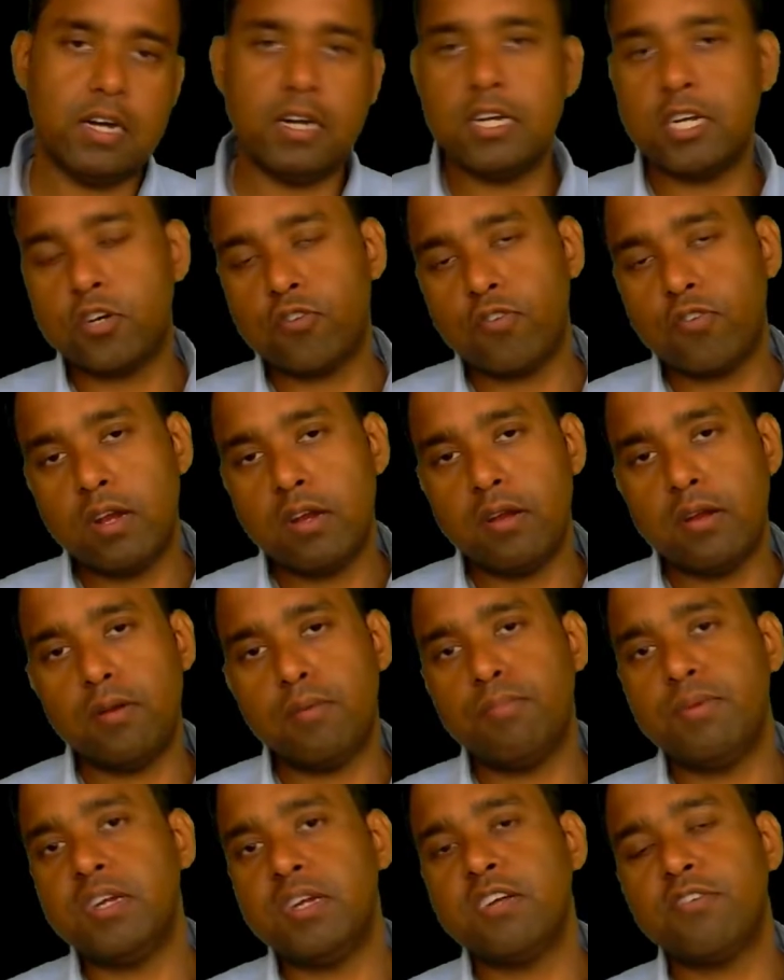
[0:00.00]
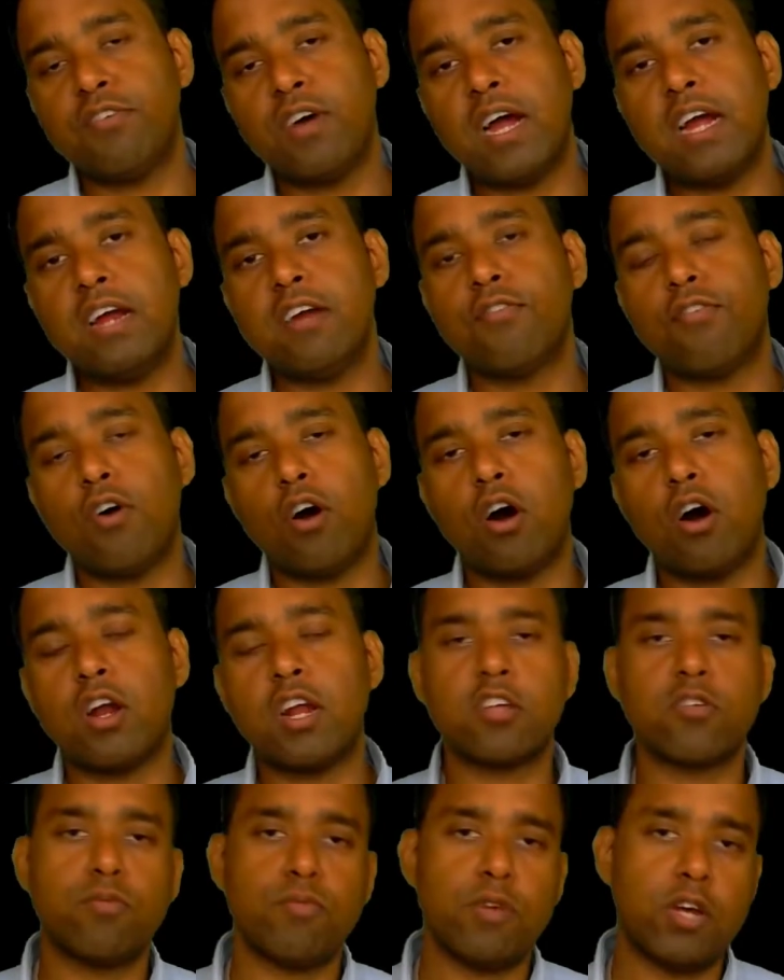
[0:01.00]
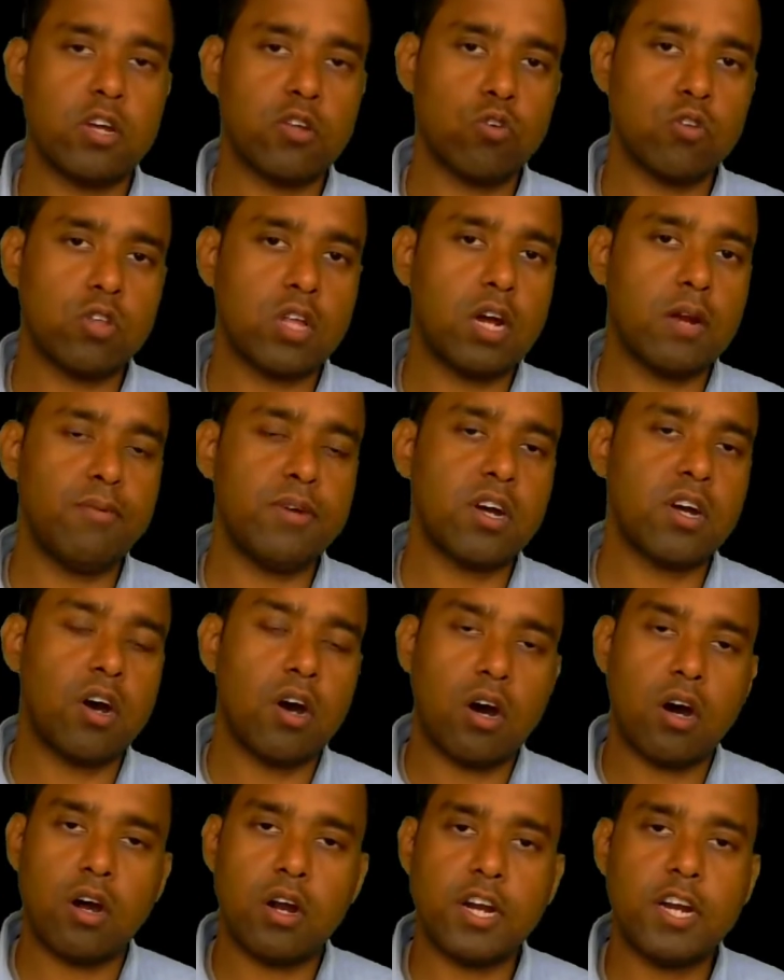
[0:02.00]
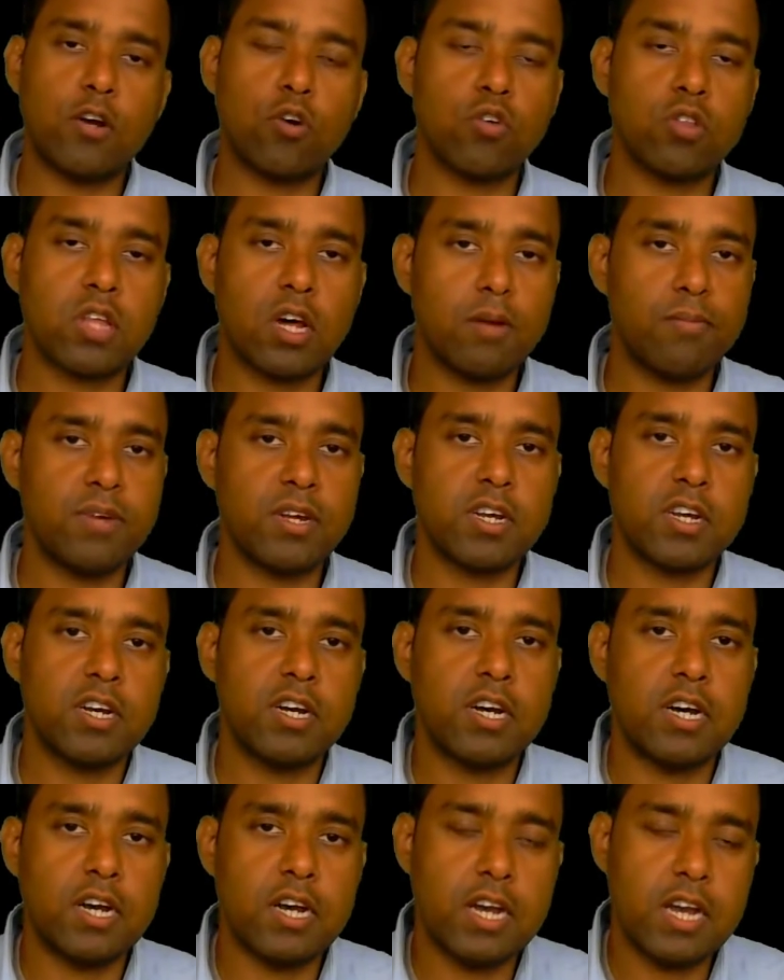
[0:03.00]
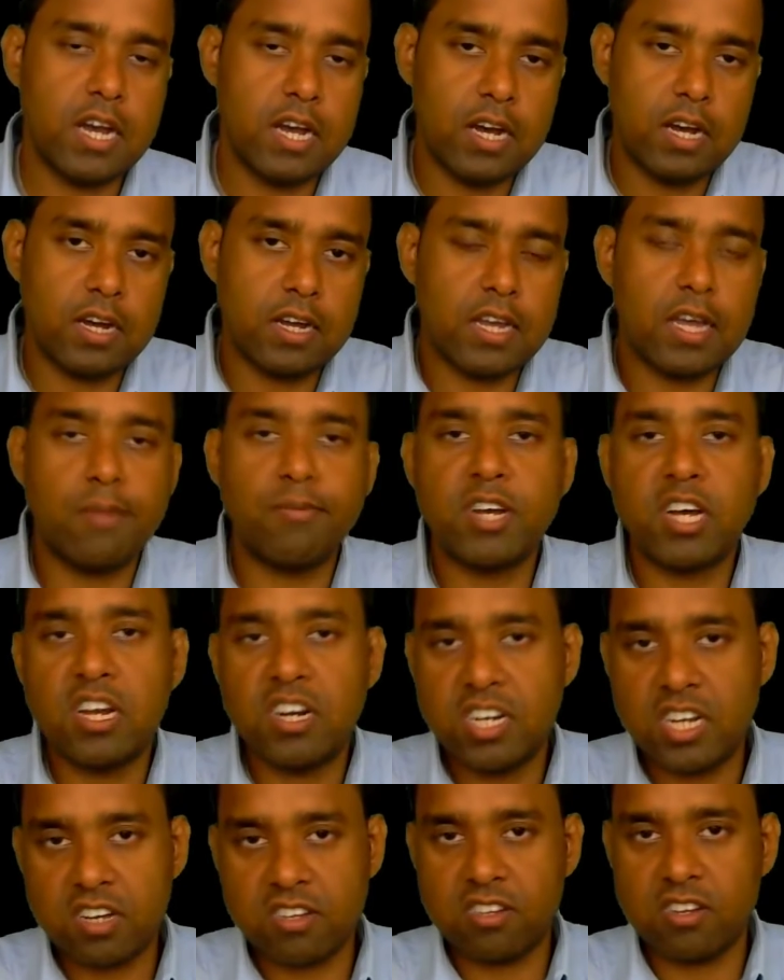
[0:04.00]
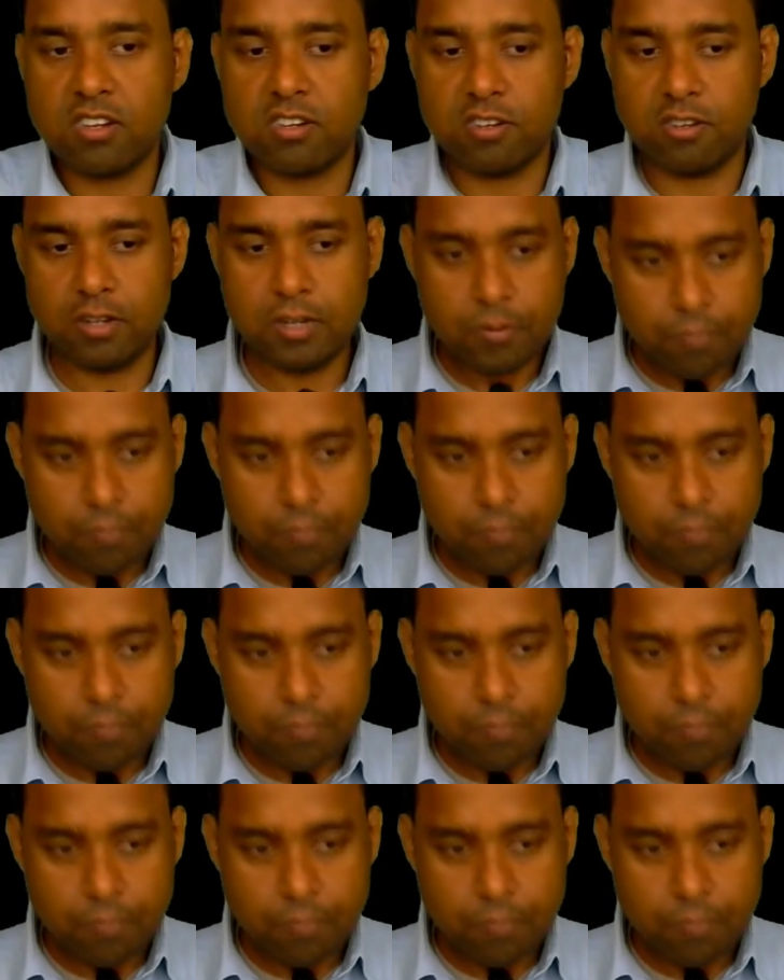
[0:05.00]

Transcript: it will be defined for exothermic or endothermic chemical reactions.